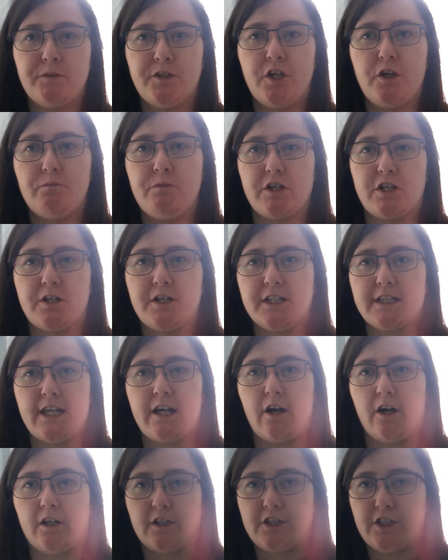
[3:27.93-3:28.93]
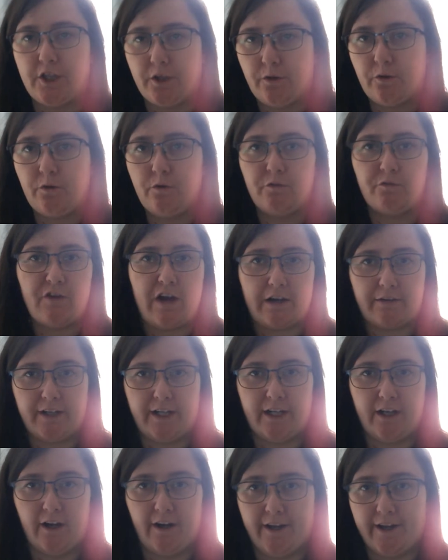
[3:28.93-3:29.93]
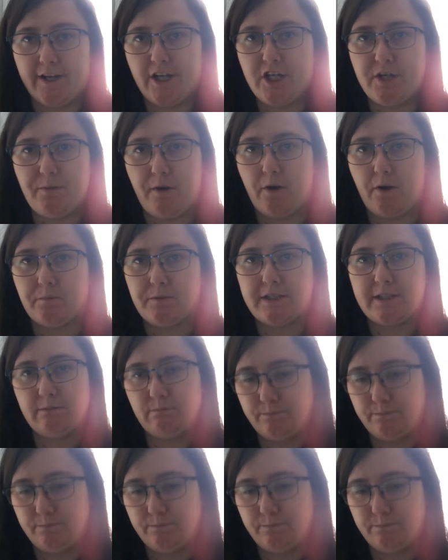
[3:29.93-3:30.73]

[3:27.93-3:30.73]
too much because they are two very high energy bops